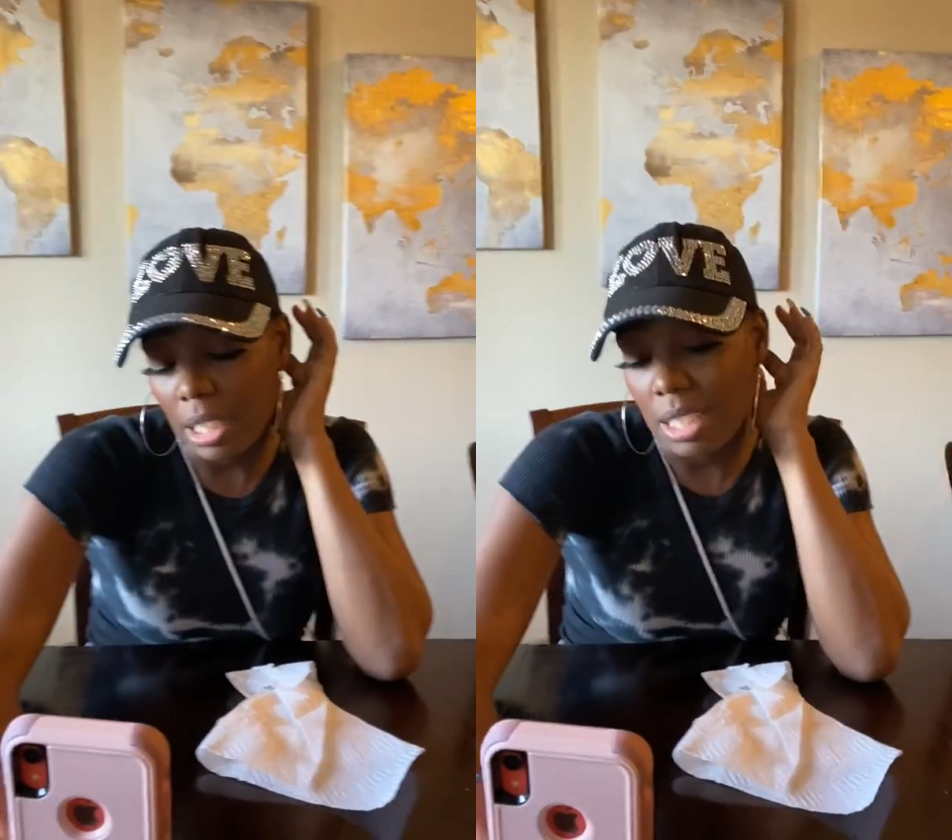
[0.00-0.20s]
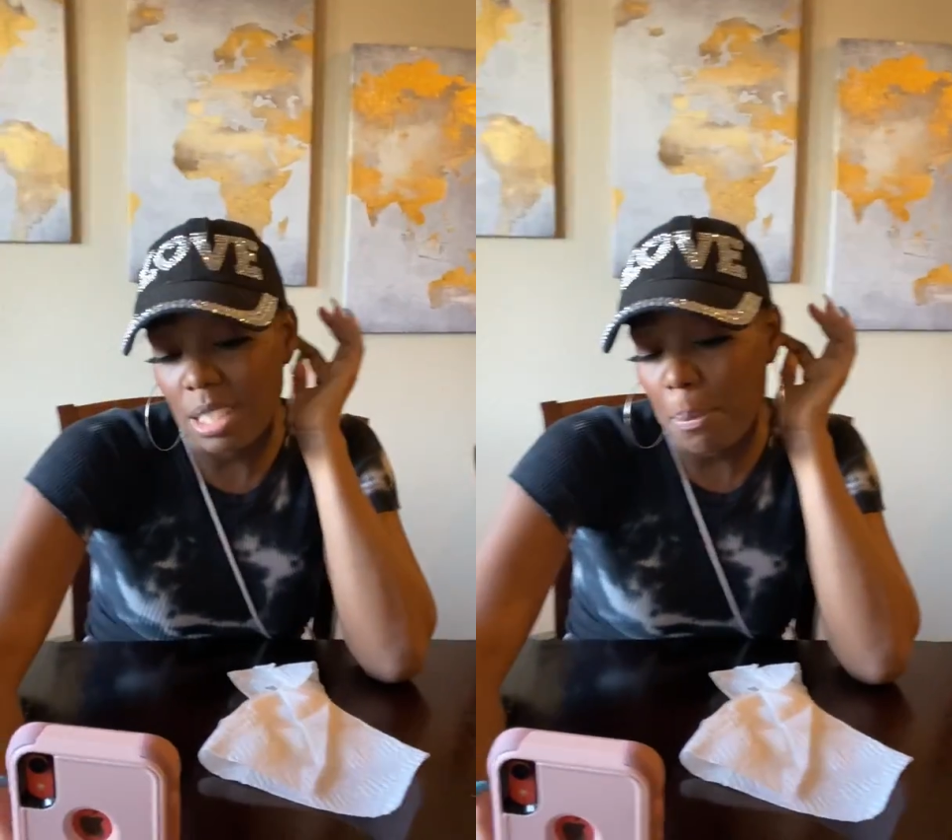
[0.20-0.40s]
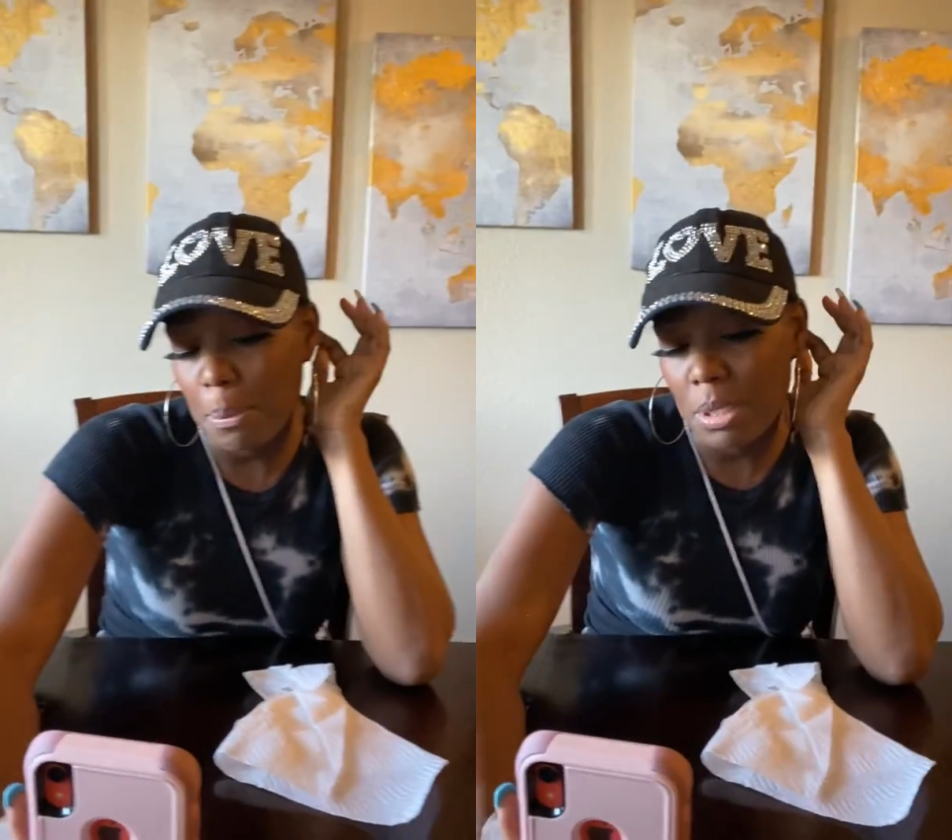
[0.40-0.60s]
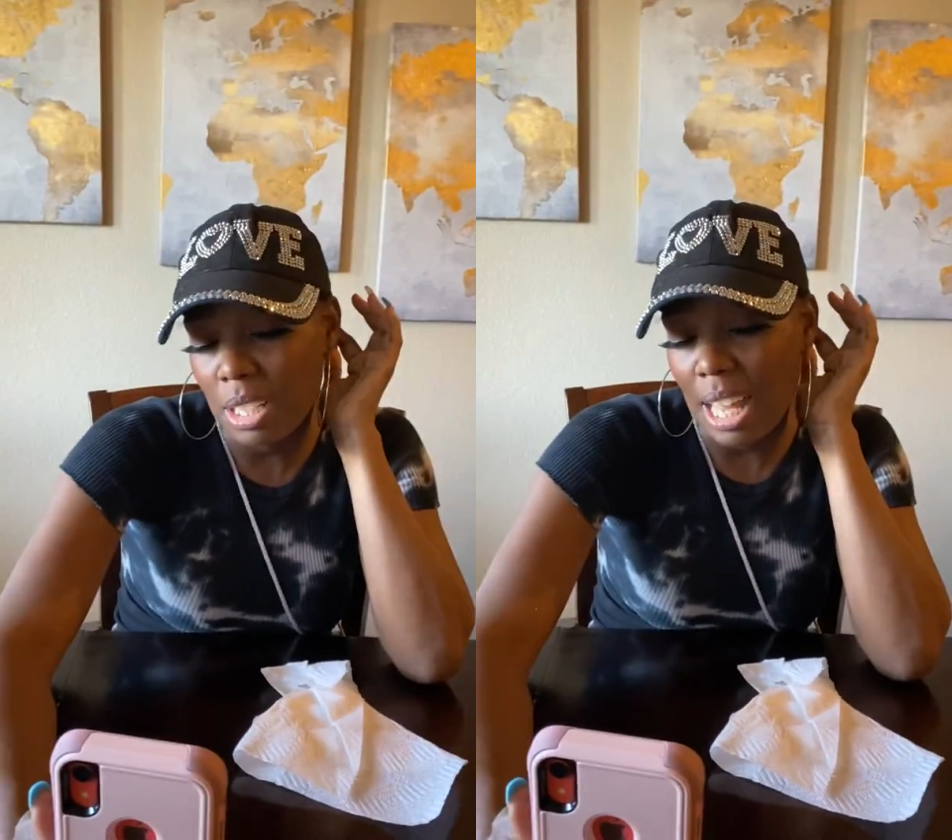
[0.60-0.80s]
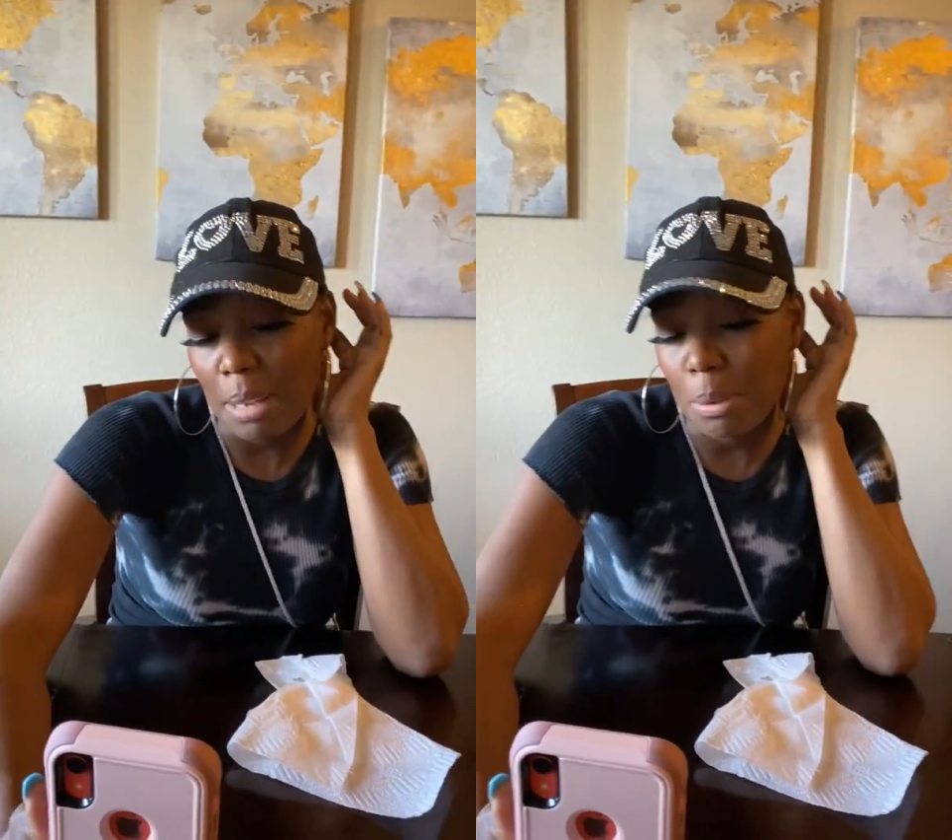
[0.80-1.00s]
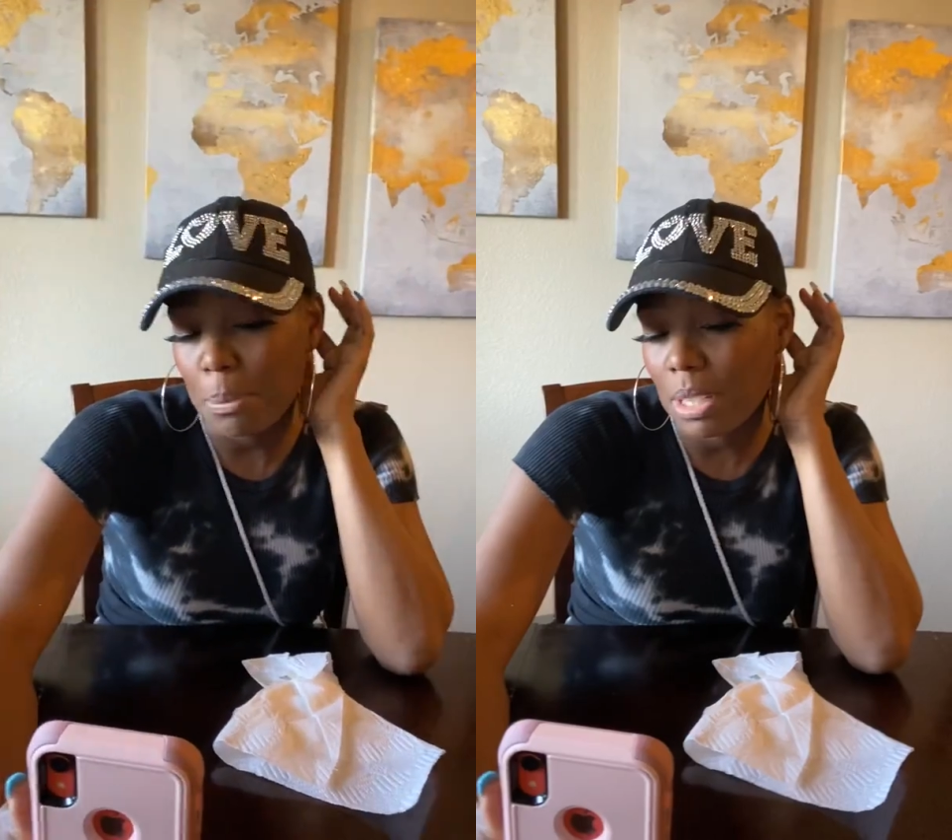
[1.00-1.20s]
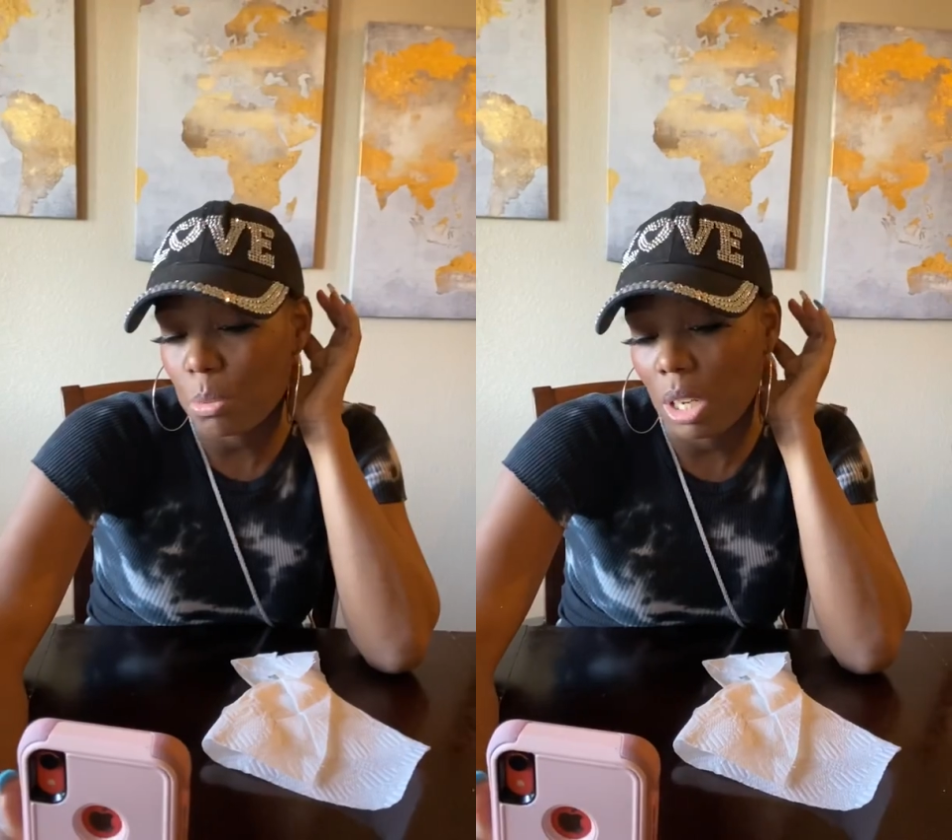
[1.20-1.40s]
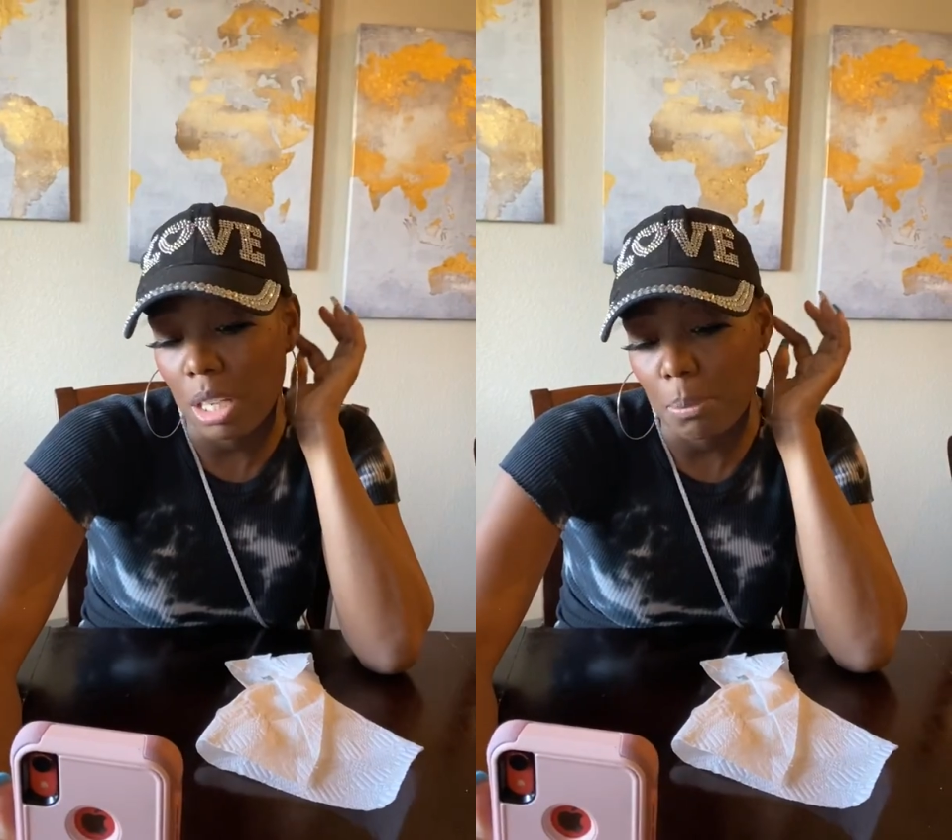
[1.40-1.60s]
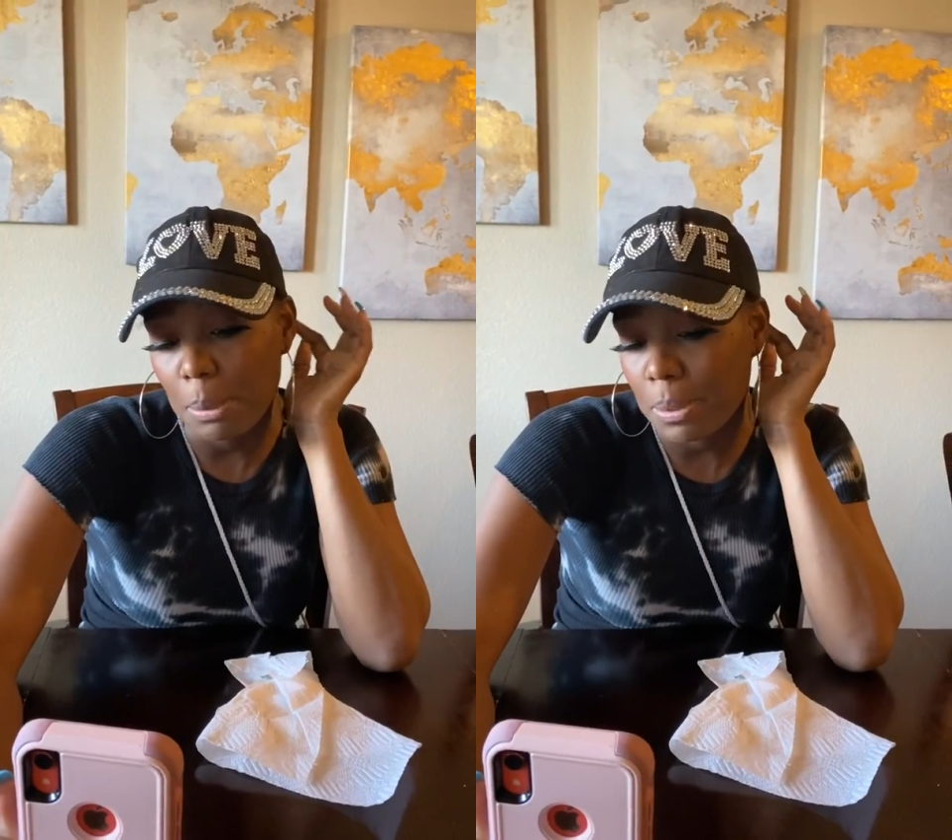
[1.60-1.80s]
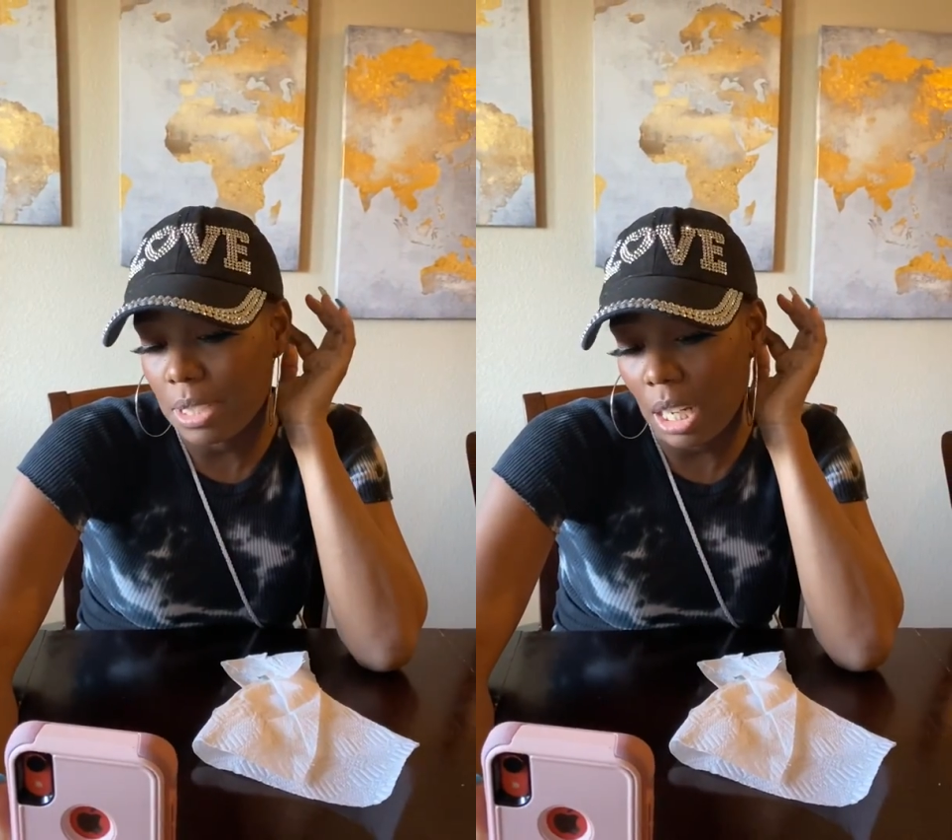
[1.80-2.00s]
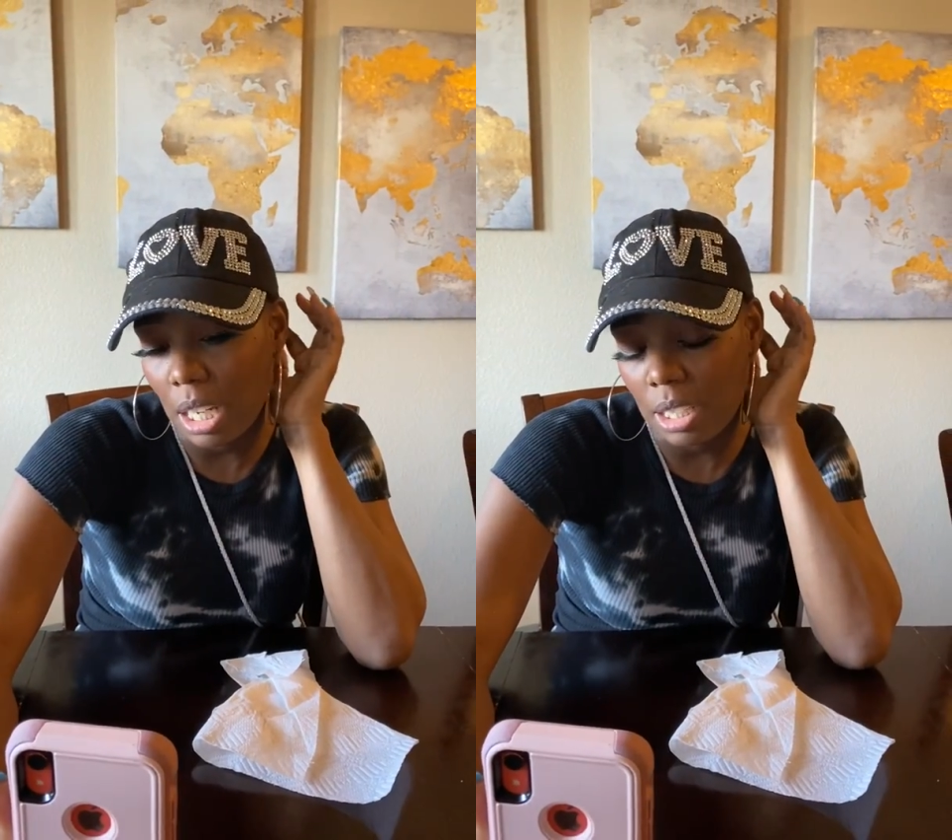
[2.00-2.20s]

and some people didn't like me because what other people said,